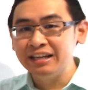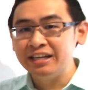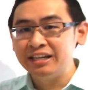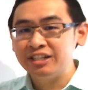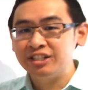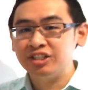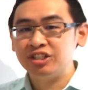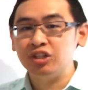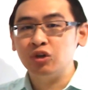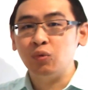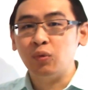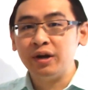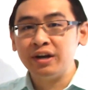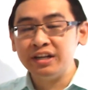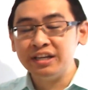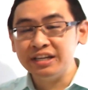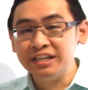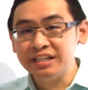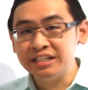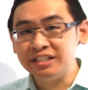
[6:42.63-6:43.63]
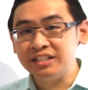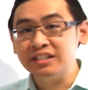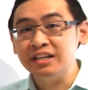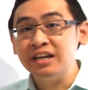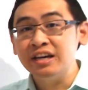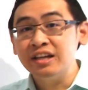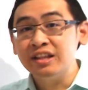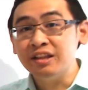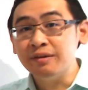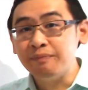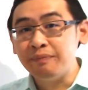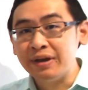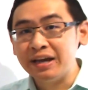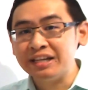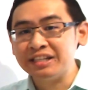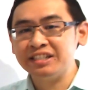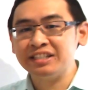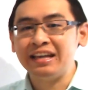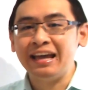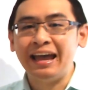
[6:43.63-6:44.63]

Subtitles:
so what is the best